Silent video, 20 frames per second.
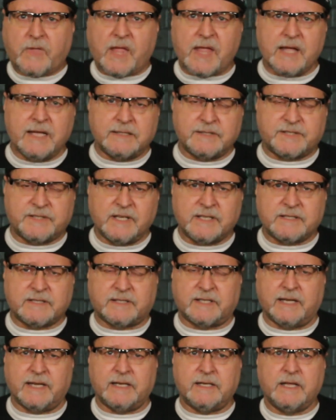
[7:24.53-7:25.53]
and
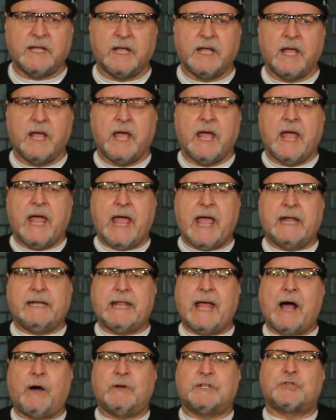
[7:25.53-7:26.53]
16, and
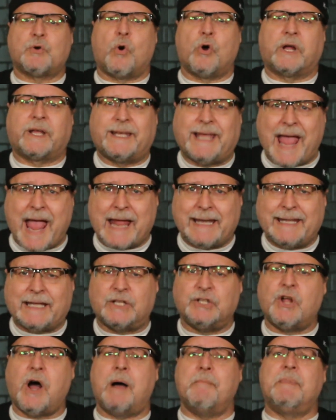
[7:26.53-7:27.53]
how it's organic,
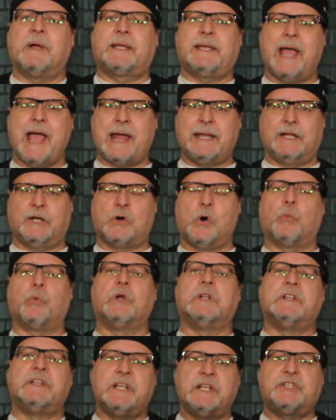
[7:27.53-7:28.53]
not mechanical.
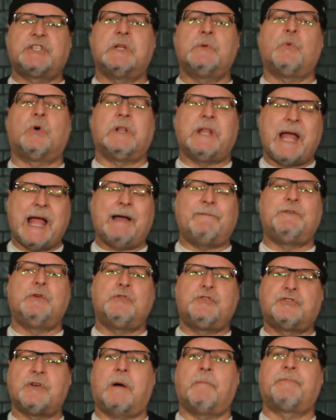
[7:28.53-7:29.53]
Religion will have you
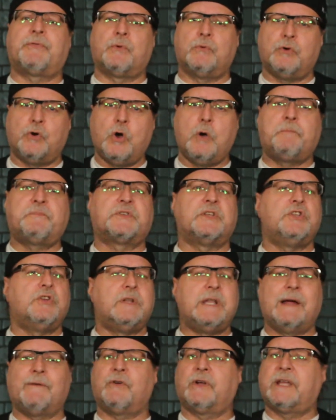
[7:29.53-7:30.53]
jump through hoops and you
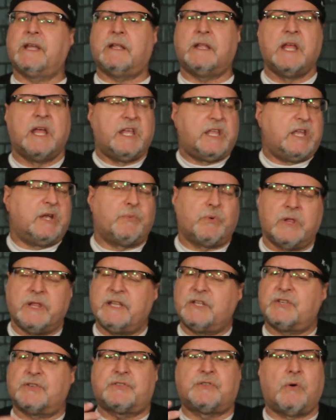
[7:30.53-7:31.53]
really
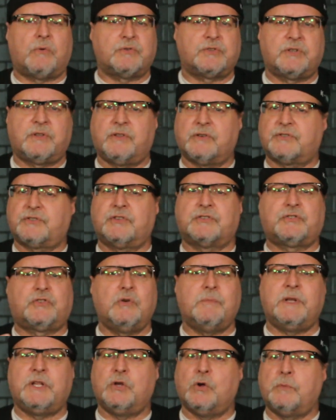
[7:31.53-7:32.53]
just don't, there's just too
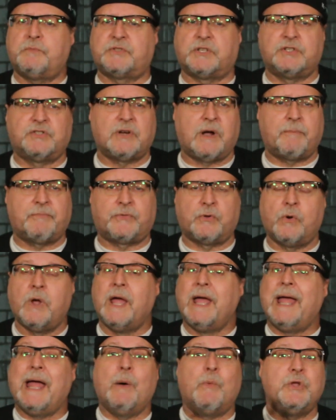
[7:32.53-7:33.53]
many hoops to jump through.
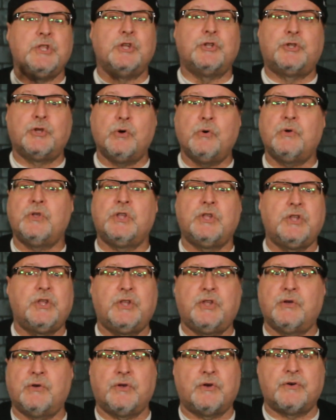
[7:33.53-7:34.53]
And when you do,
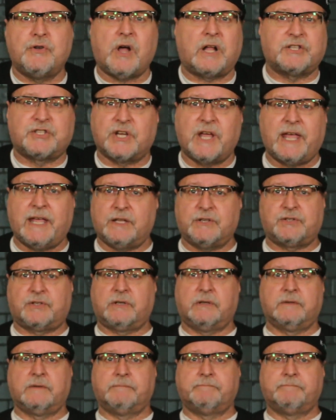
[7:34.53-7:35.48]
you're not changed.